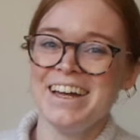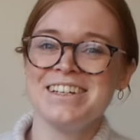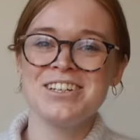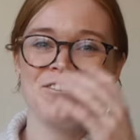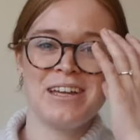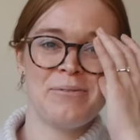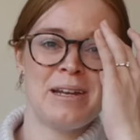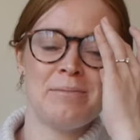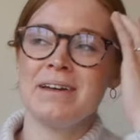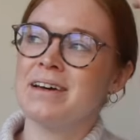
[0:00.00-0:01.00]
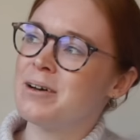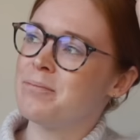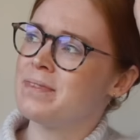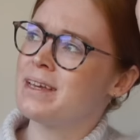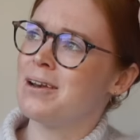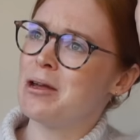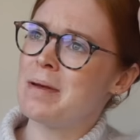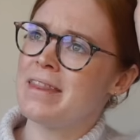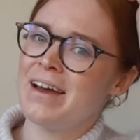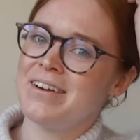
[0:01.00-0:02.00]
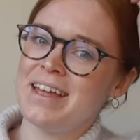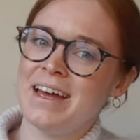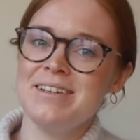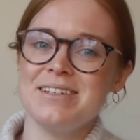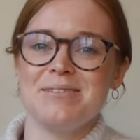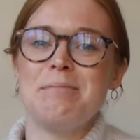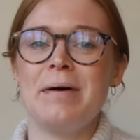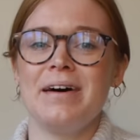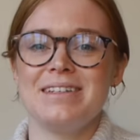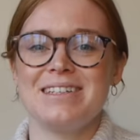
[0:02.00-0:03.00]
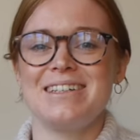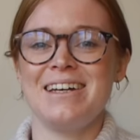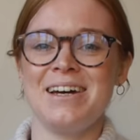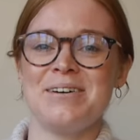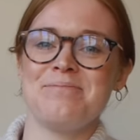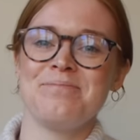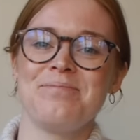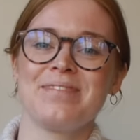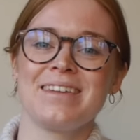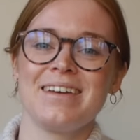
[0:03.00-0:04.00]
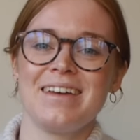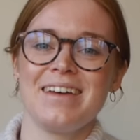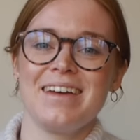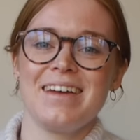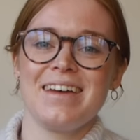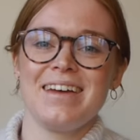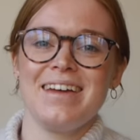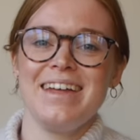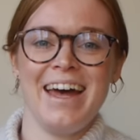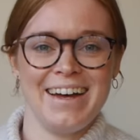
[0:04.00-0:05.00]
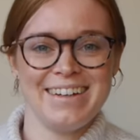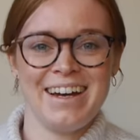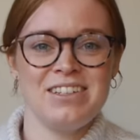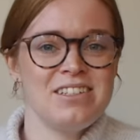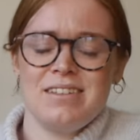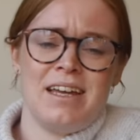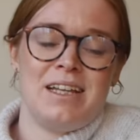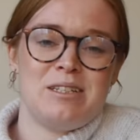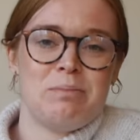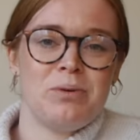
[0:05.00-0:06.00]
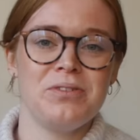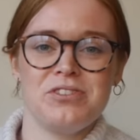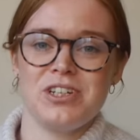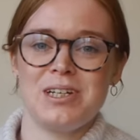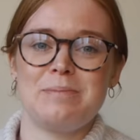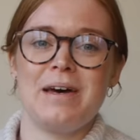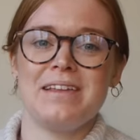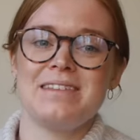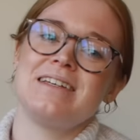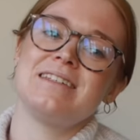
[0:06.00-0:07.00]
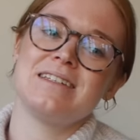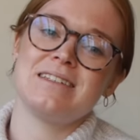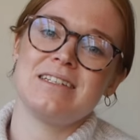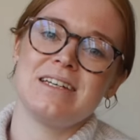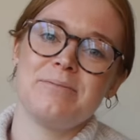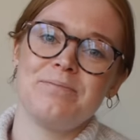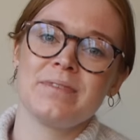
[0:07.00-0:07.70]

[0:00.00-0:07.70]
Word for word: Sorry that went a bit gloomy there at the end, but yeah, it's important to chat about these things, isn't it?